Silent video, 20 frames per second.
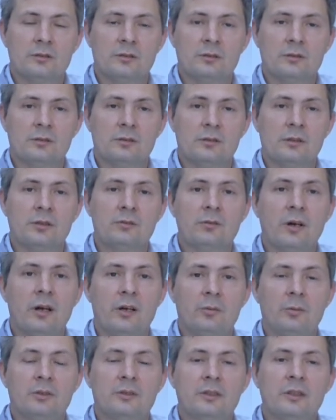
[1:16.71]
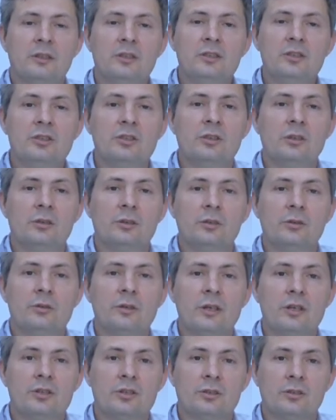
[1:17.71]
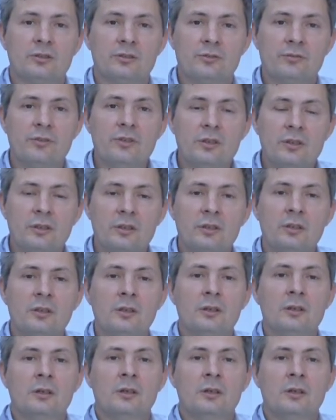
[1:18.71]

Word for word: uh environment additional educational sphere